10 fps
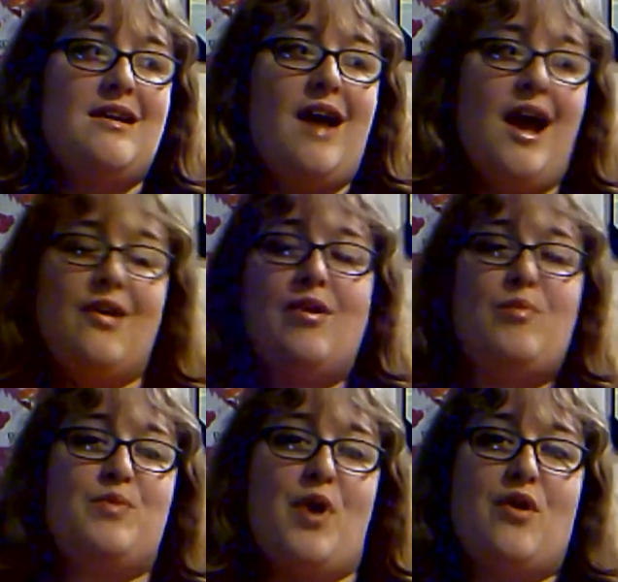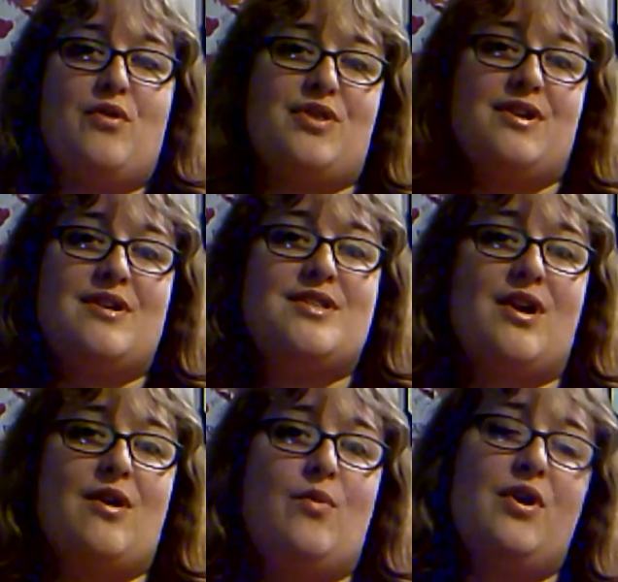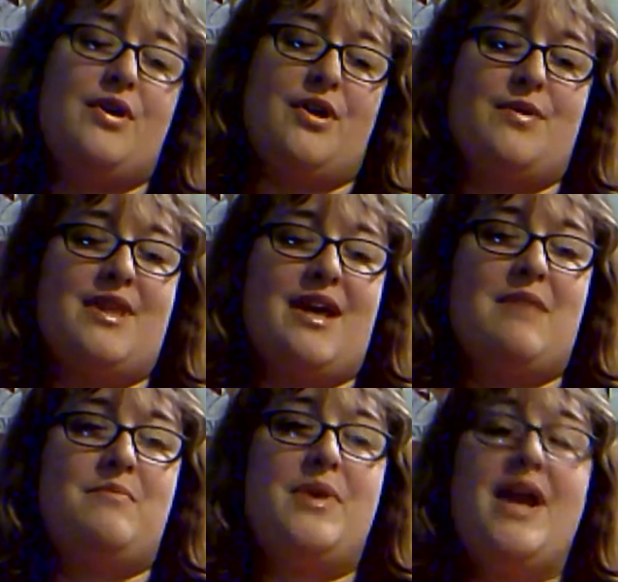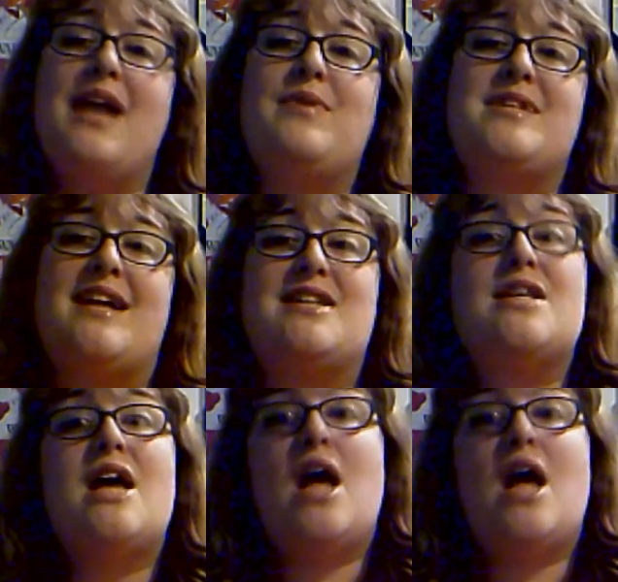I grew up with both. So we're good with that. But anyways, guys,